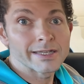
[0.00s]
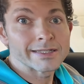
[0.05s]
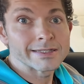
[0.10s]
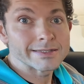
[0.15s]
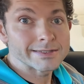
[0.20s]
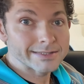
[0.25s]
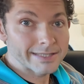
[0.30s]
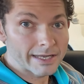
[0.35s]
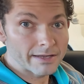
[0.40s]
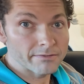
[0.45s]

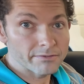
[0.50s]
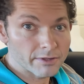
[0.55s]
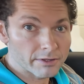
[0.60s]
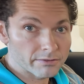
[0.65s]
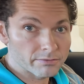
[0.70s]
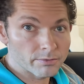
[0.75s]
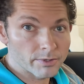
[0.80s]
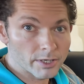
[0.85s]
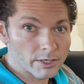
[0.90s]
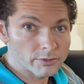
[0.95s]
save the
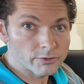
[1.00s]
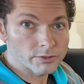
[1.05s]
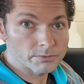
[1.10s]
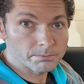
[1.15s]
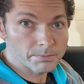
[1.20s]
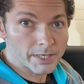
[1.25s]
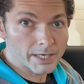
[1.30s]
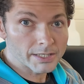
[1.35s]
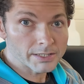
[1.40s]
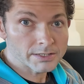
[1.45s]

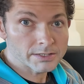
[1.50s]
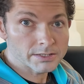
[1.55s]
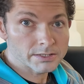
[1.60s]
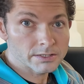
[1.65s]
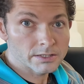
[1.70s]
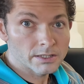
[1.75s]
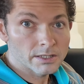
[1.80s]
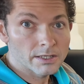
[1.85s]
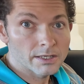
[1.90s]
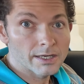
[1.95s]

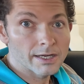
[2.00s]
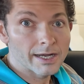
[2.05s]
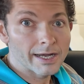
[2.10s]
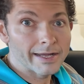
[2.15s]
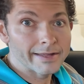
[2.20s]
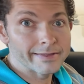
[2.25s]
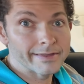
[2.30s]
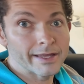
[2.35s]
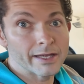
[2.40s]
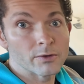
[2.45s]
$300,
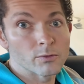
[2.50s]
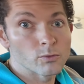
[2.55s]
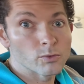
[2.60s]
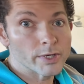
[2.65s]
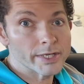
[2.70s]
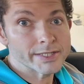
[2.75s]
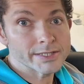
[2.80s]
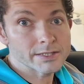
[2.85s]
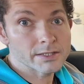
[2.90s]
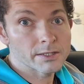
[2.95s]
and then
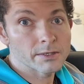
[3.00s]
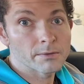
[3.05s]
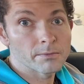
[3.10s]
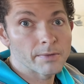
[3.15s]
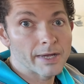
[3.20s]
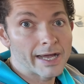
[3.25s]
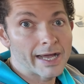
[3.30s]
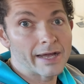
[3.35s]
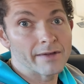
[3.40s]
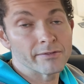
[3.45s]
risk
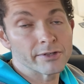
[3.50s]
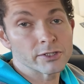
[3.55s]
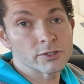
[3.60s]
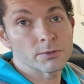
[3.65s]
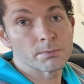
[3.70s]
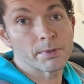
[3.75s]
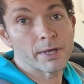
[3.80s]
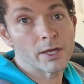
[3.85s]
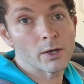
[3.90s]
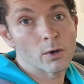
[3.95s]
having
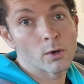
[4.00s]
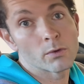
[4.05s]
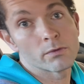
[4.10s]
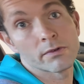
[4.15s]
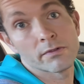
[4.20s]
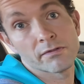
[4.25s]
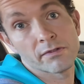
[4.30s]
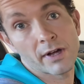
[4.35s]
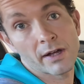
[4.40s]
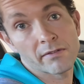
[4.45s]
to pay
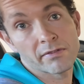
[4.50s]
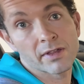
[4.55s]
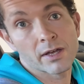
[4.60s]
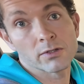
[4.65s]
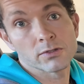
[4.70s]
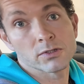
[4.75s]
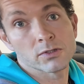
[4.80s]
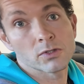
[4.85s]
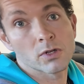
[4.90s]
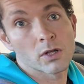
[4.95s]
over
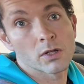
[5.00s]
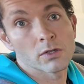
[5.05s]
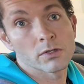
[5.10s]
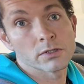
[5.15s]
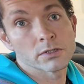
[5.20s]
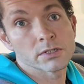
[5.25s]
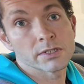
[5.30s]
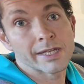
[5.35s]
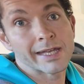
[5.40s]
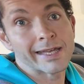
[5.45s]

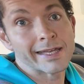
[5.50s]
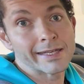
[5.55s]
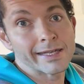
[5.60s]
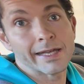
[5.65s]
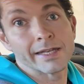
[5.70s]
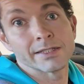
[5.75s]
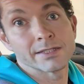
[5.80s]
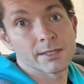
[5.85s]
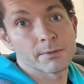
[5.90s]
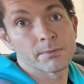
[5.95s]
$5,000 in
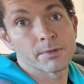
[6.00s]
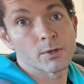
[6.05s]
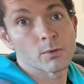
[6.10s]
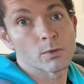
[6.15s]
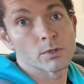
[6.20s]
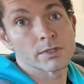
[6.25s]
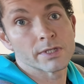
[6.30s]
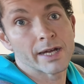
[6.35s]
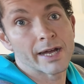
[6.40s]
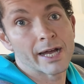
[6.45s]
case something
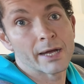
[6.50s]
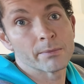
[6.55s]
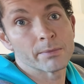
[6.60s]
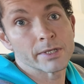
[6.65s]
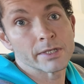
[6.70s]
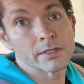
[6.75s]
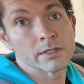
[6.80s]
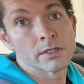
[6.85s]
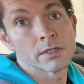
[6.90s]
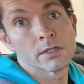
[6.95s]
were to
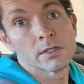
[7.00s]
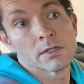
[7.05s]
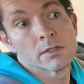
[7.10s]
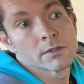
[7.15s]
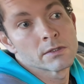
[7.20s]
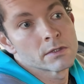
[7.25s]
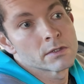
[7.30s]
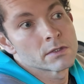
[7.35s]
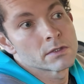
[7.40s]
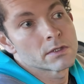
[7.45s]
happen?
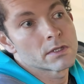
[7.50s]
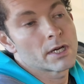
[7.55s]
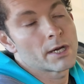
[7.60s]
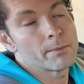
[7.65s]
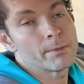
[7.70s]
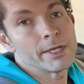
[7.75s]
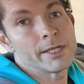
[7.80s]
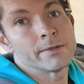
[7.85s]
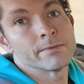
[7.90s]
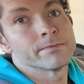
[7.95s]
I
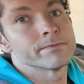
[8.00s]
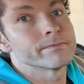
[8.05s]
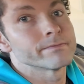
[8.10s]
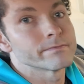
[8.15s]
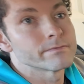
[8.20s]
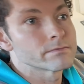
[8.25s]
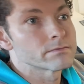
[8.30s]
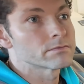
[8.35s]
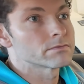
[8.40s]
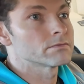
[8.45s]
mean,
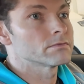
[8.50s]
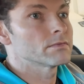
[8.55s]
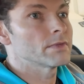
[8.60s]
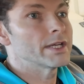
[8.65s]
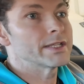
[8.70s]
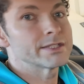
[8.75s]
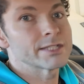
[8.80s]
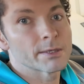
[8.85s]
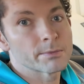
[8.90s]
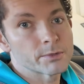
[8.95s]

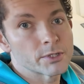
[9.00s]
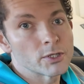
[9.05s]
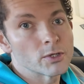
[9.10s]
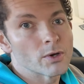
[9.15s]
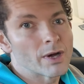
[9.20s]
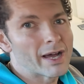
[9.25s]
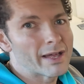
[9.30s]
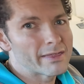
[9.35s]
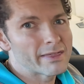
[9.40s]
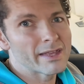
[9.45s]
it's up to
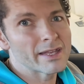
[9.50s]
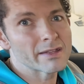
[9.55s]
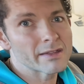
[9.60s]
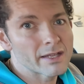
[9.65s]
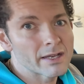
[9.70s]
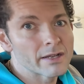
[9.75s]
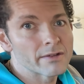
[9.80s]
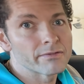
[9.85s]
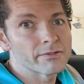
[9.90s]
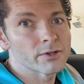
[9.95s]
you. I think
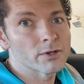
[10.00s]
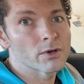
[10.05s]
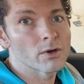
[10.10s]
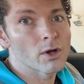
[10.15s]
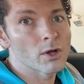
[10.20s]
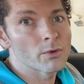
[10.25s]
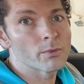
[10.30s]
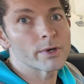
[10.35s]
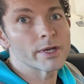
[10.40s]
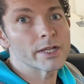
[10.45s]
that if you're
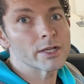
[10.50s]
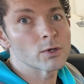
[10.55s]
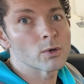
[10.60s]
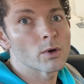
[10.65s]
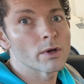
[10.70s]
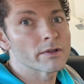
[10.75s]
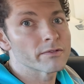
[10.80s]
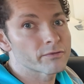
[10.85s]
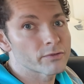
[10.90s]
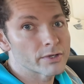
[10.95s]
already
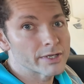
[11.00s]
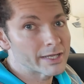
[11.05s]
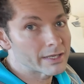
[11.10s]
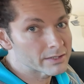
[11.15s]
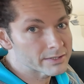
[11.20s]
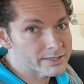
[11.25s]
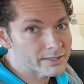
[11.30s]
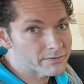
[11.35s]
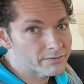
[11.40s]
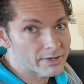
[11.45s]
going for an
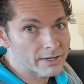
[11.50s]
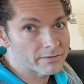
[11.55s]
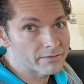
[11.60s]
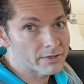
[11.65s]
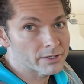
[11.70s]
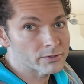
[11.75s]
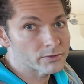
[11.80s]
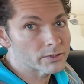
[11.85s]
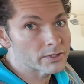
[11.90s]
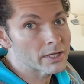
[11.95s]

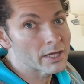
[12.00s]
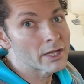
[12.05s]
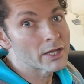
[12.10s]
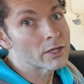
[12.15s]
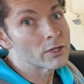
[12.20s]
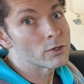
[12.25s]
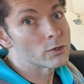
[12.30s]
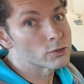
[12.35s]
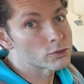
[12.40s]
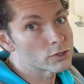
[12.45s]

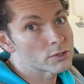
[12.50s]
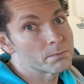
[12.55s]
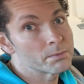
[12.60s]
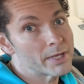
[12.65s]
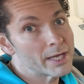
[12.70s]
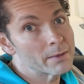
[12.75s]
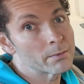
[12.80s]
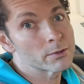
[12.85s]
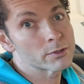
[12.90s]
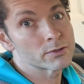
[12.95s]
LC500, you should
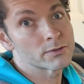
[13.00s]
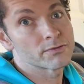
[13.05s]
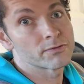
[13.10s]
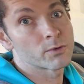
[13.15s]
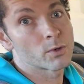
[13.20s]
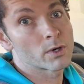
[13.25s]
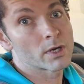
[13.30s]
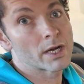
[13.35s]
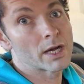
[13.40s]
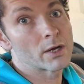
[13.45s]
be able to
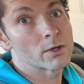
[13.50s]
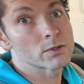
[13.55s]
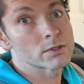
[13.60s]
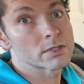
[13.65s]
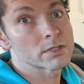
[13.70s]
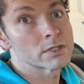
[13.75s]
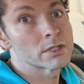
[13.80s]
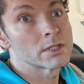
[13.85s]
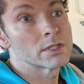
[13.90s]
fork out